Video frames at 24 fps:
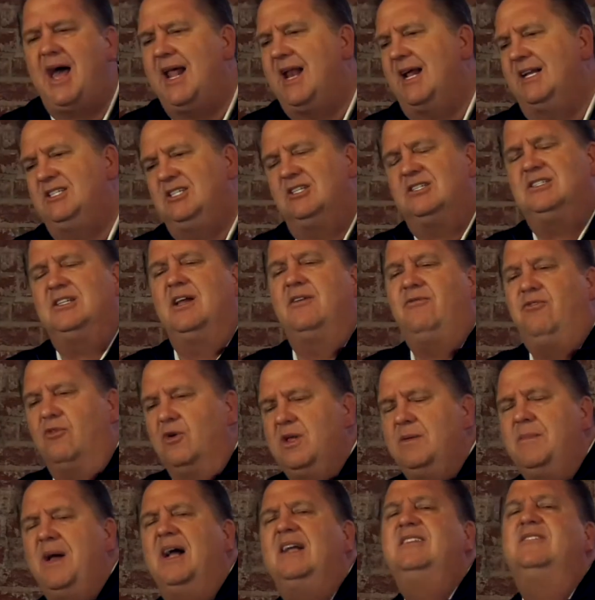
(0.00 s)
I just left
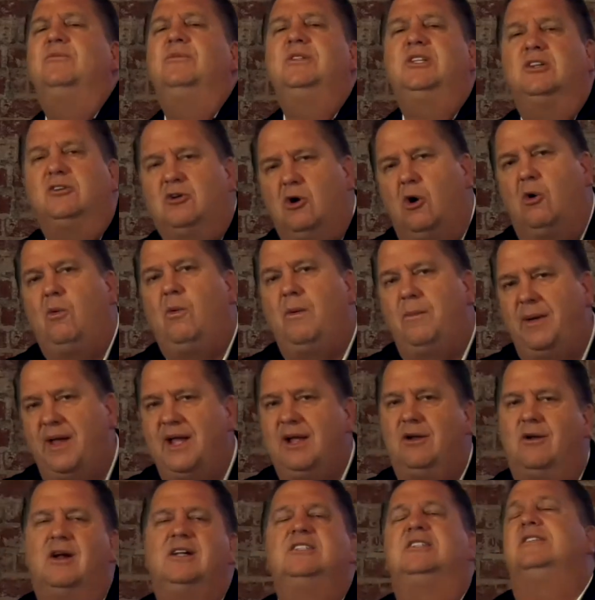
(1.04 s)
Remax and went to Coldwell
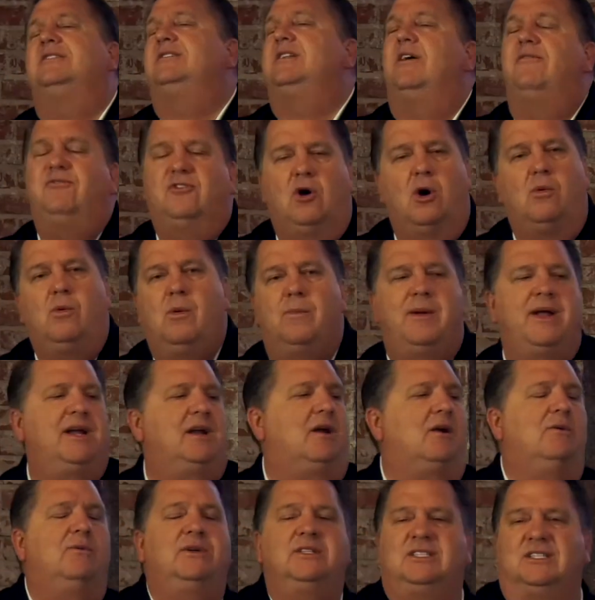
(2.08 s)
Banker. I just left Coldwell Banker
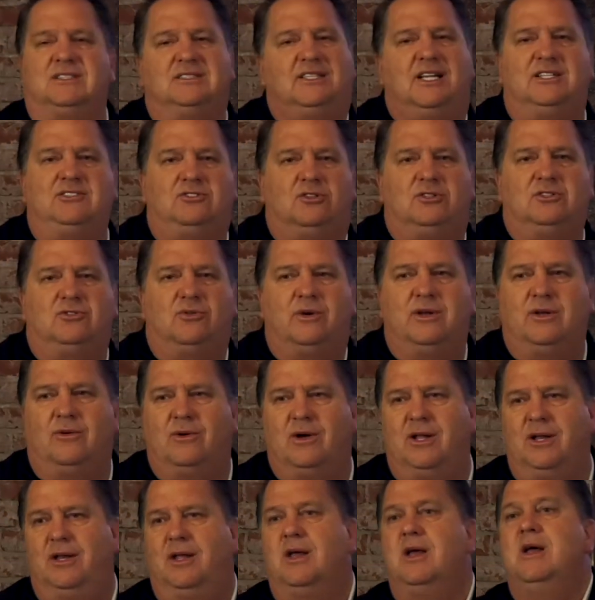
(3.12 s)
and went to Century
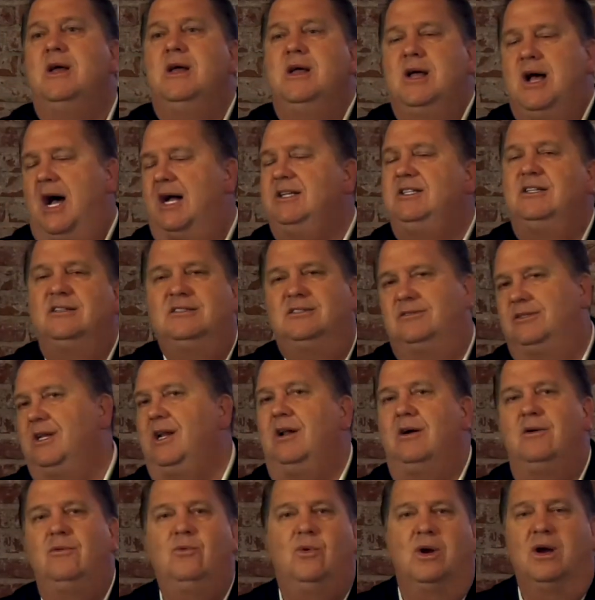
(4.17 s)
21. I just,
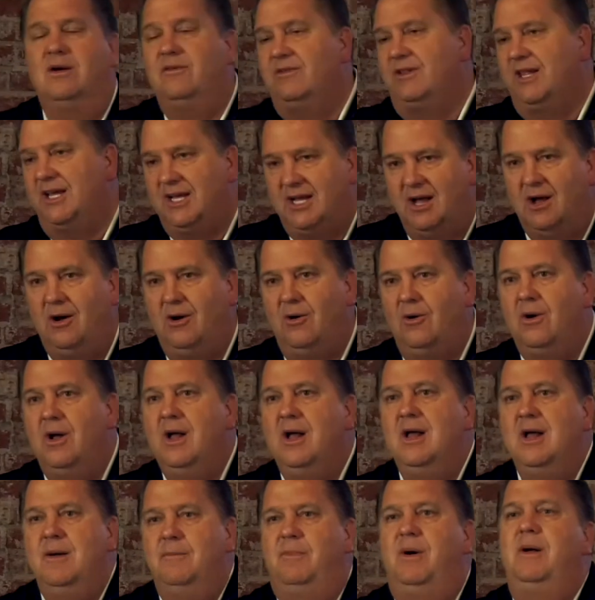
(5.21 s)
wherever they go.
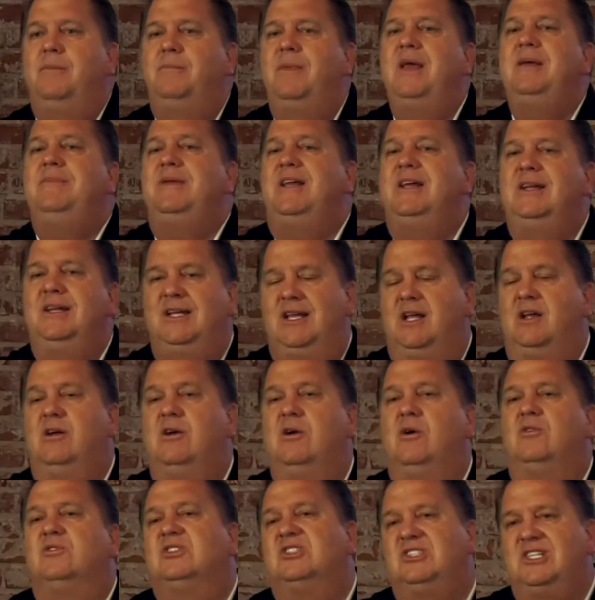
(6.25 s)
But maybe in a year,
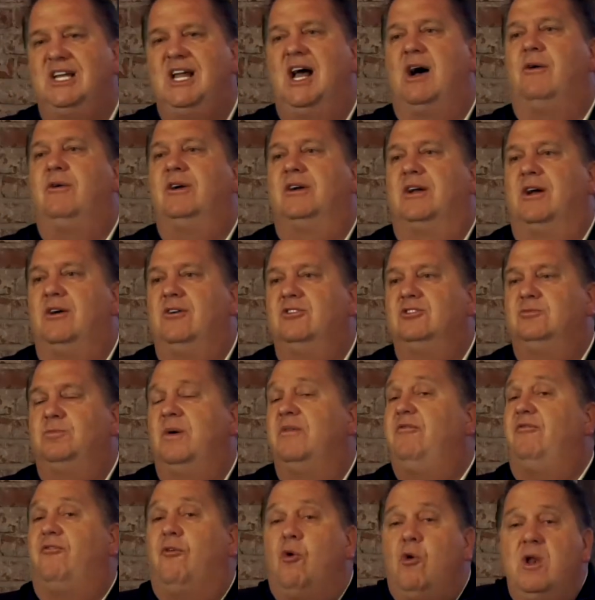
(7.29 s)
I'll see how it goes. But
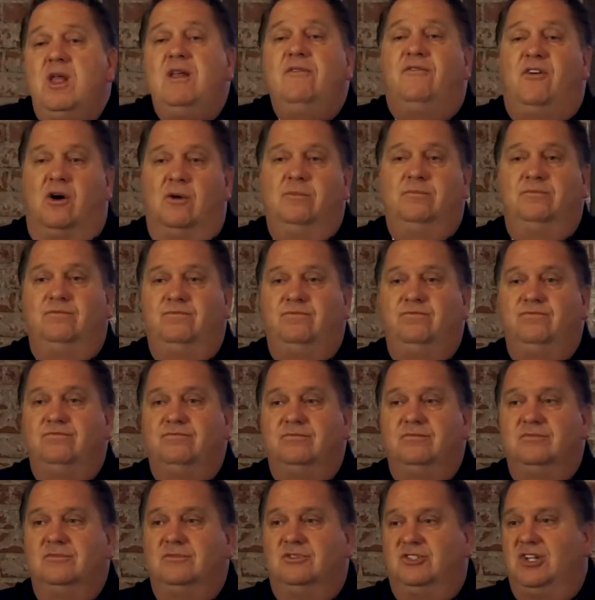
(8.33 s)
40 of them
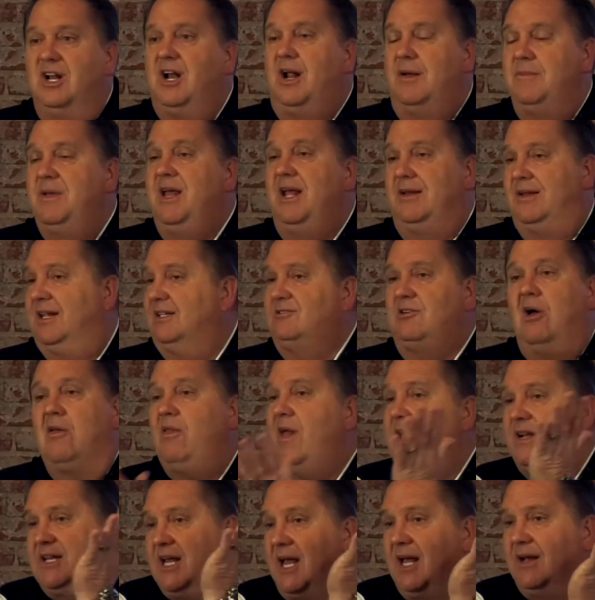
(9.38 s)
said I'm in. That's all I
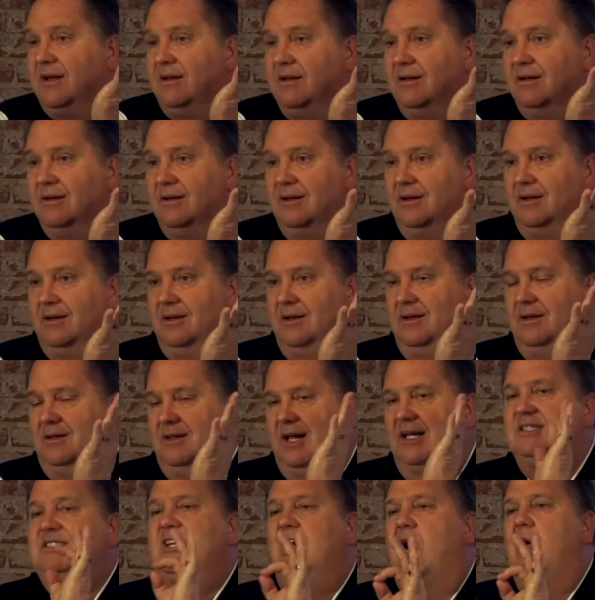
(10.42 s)
did.
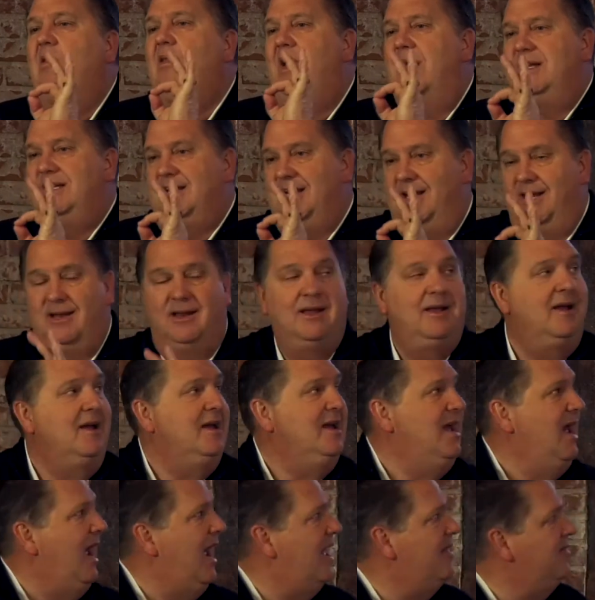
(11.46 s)
That's all I did.
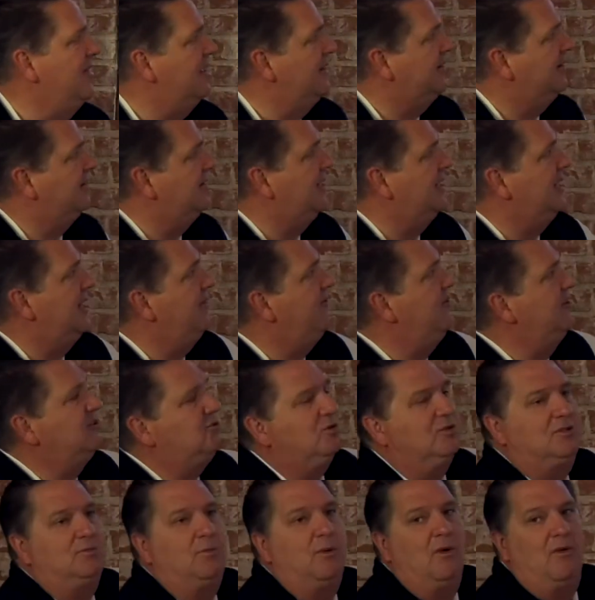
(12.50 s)
And the difference
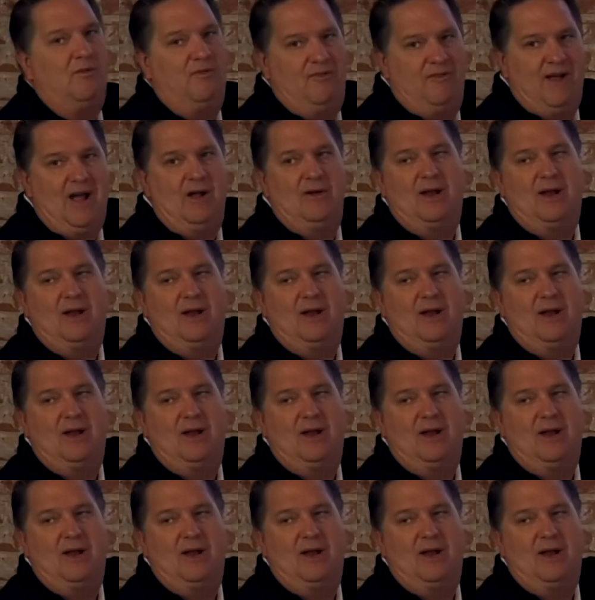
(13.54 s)
was profound.